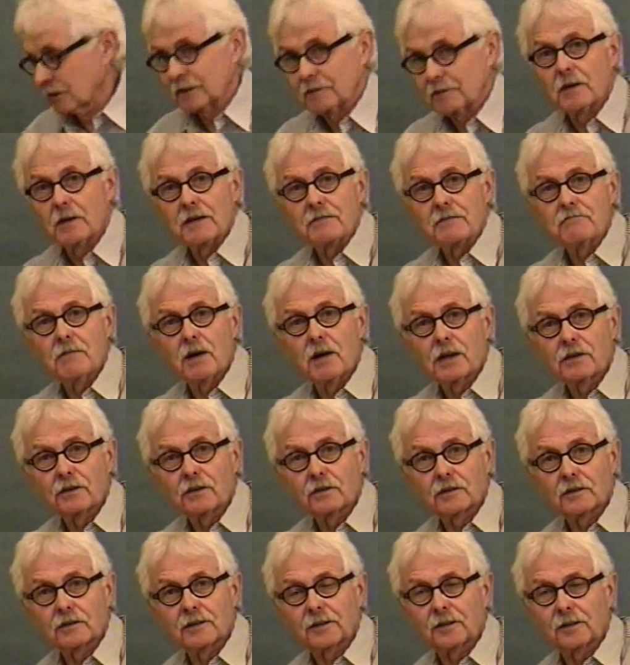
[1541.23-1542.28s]
is like my
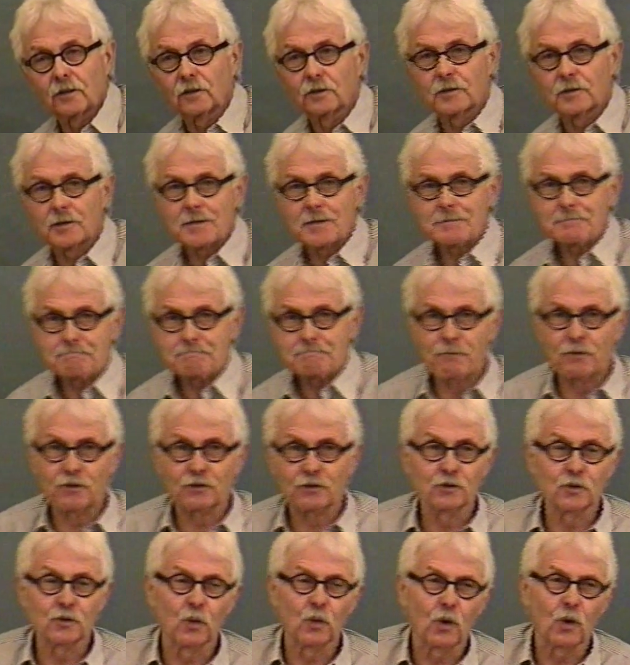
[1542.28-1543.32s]
mother's. It goes
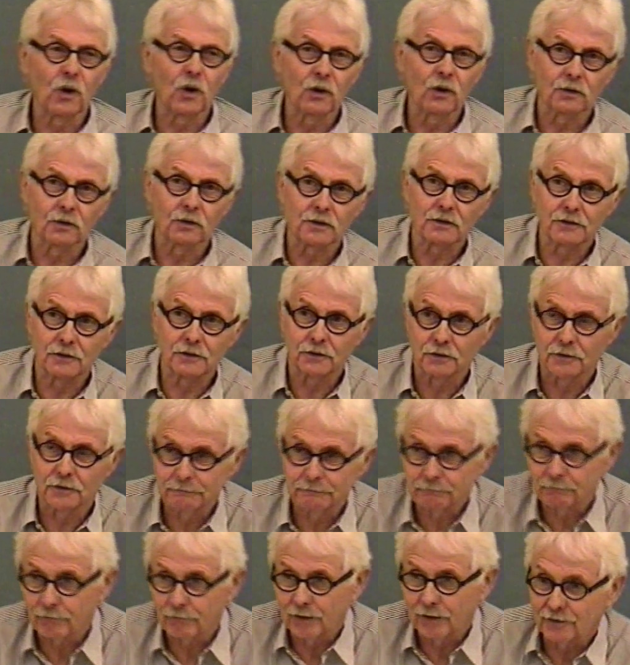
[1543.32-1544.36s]
through walls. So
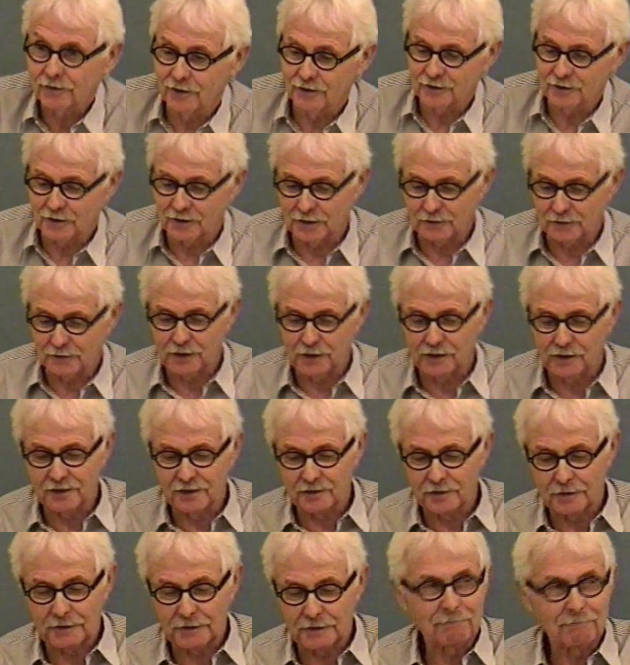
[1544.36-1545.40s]
that's kind of a
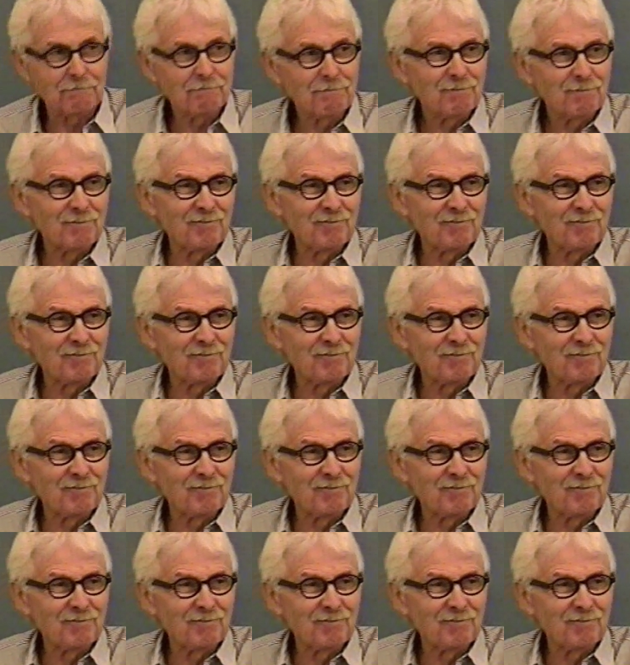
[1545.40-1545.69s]
nice thing.